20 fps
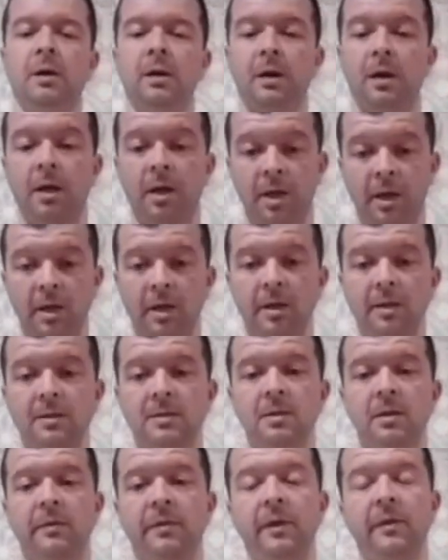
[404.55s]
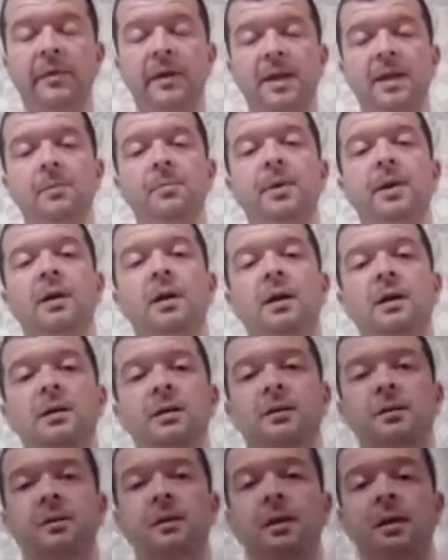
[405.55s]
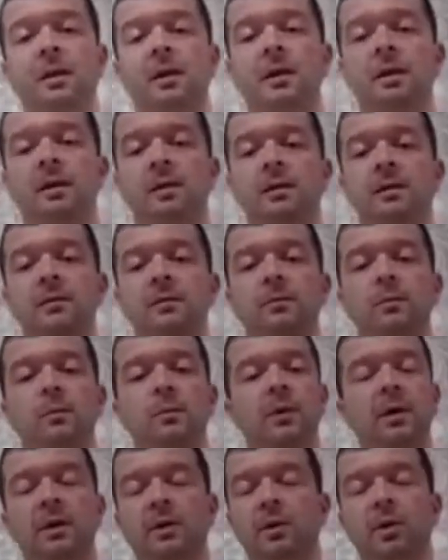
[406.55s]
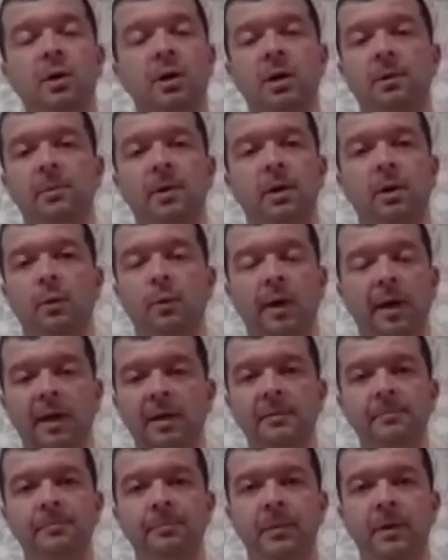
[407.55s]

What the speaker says: heard that the Gibeonites had not come a long way.